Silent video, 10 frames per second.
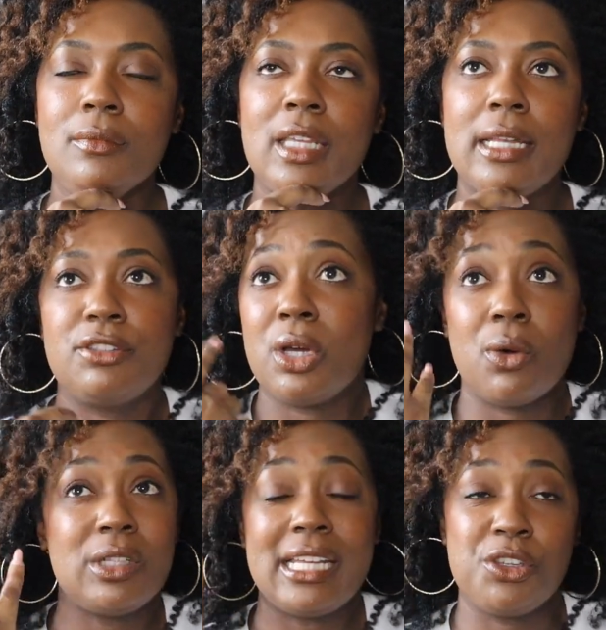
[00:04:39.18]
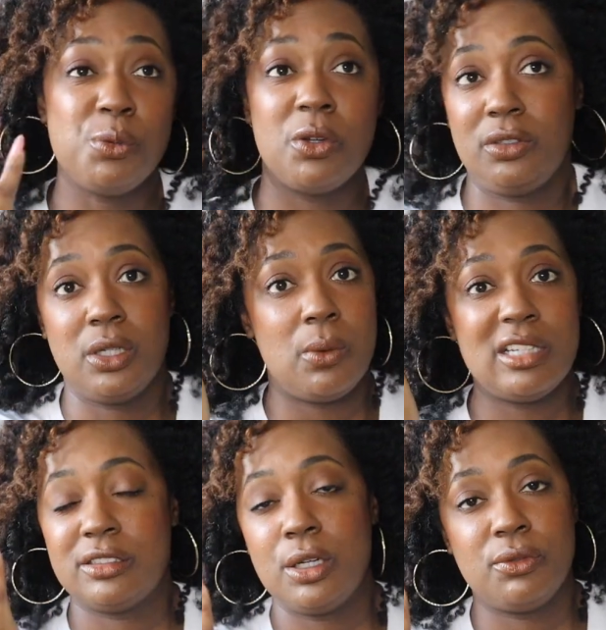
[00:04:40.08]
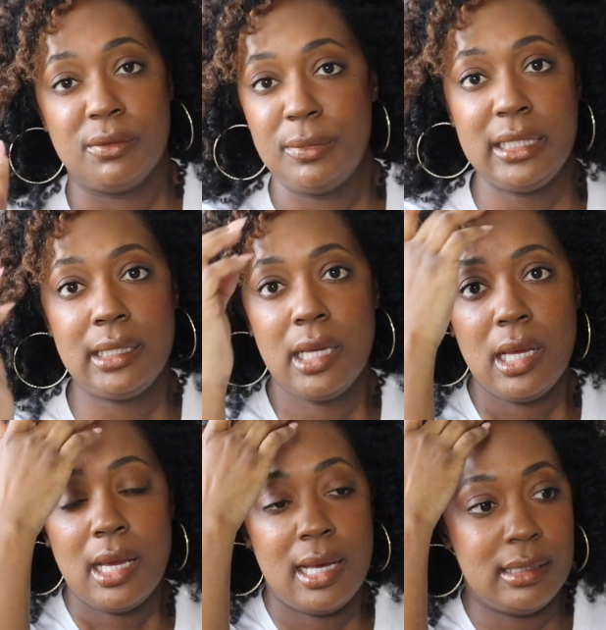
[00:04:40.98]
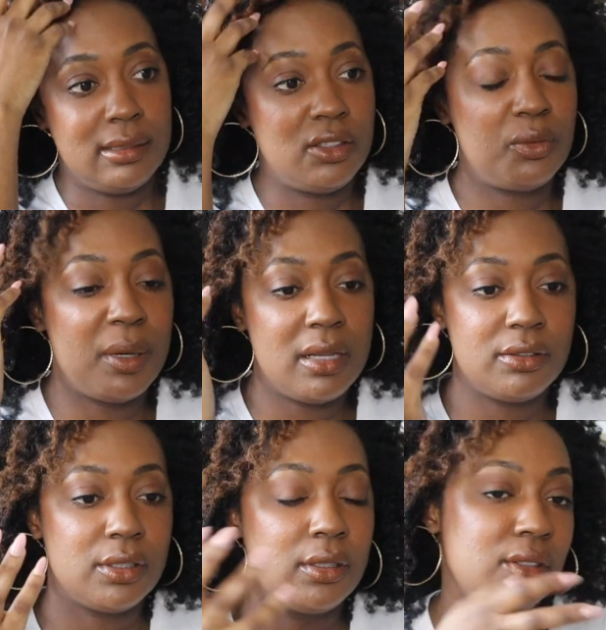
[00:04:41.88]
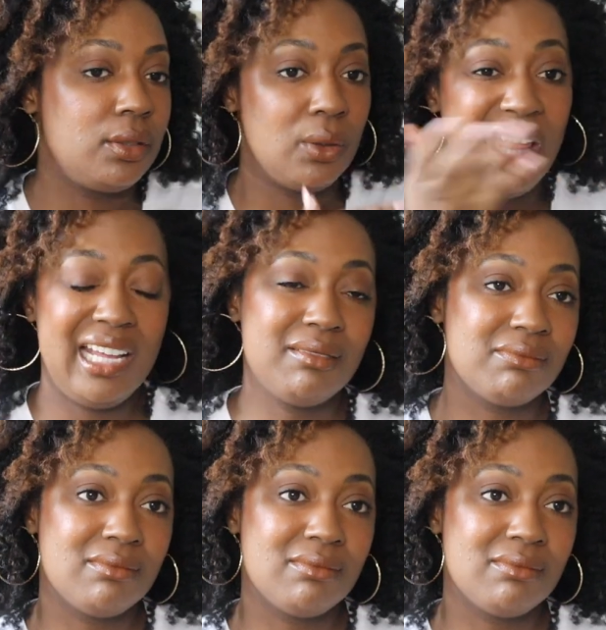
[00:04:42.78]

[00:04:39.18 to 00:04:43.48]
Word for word: And so like you won't see a wash and go from me unless it's sponsored until like